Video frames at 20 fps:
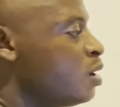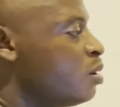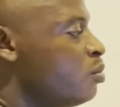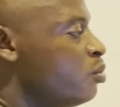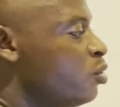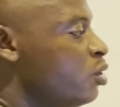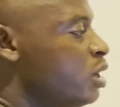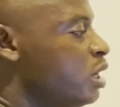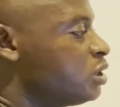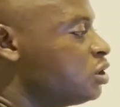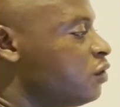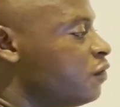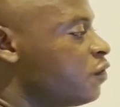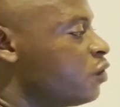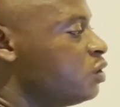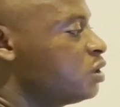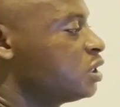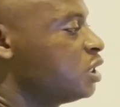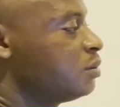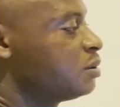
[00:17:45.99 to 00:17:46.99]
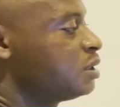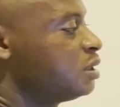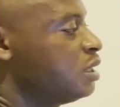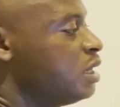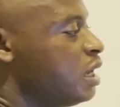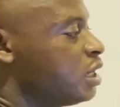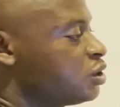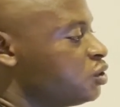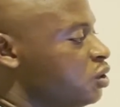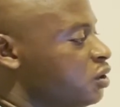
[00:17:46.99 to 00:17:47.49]
products of conception
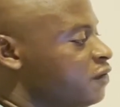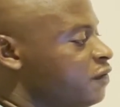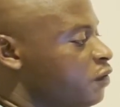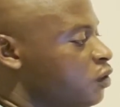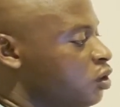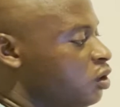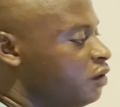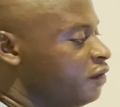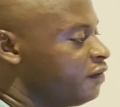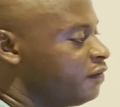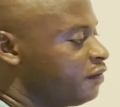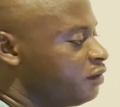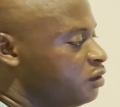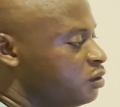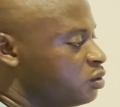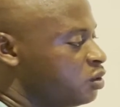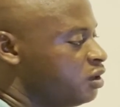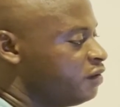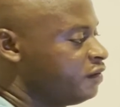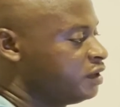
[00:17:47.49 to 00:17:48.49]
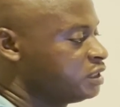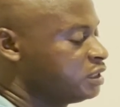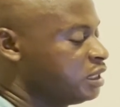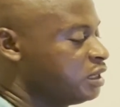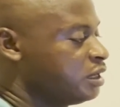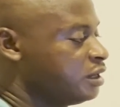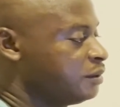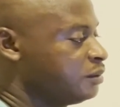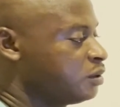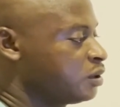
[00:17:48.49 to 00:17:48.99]
does not fall off through the vagina.